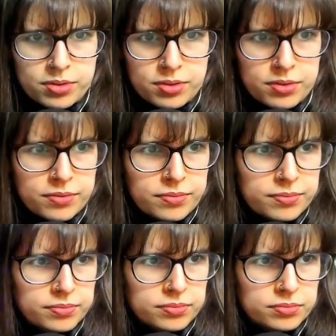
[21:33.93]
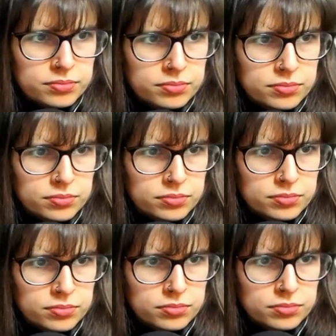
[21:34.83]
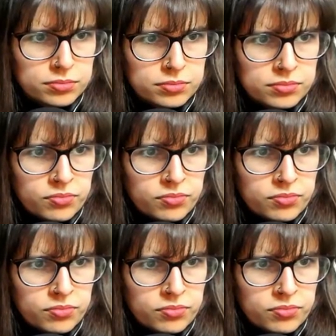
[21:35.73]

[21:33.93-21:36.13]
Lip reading: Nothing is said.